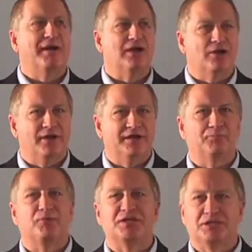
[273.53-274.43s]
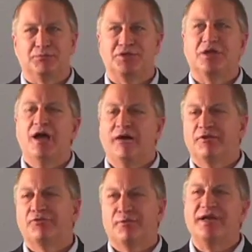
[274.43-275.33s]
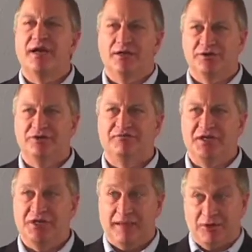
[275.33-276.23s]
by learning the principles of the three colors of vision.